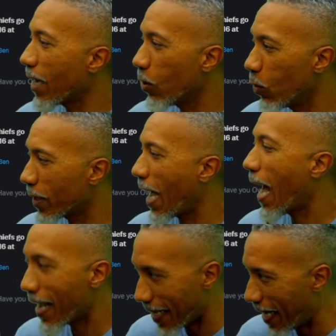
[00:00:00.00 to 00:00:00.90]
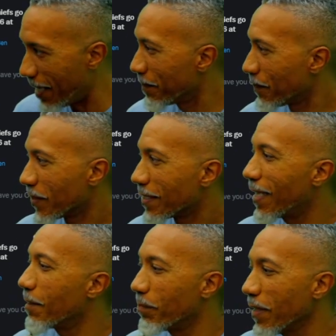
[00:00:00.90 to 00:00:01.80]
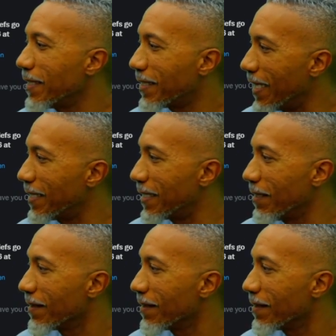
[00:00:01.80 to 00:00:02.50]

Hokage, say the PlayStation